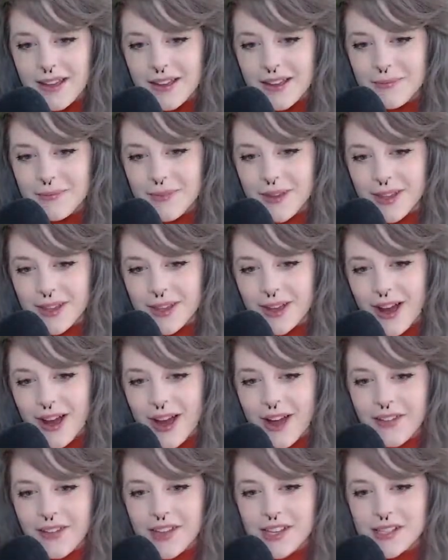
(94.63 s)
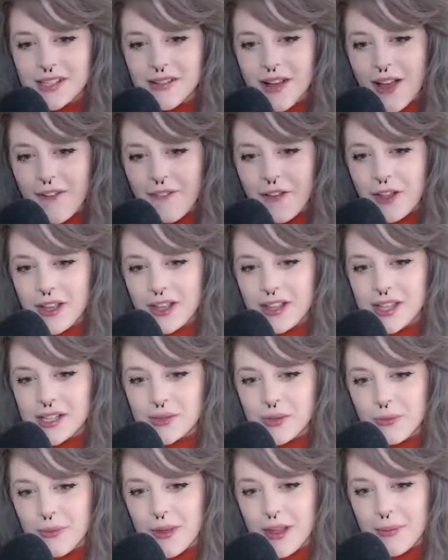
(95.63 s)
My god, this, I feel like this
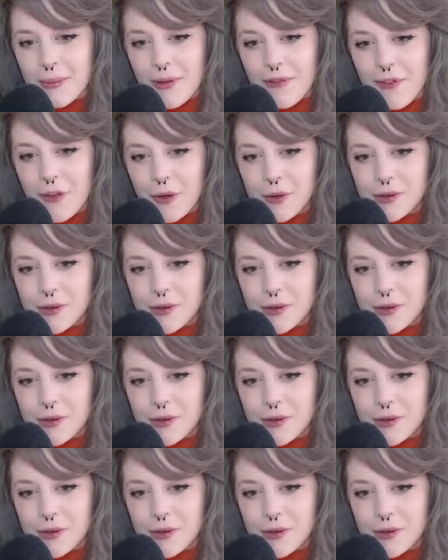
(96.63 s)
would make me feel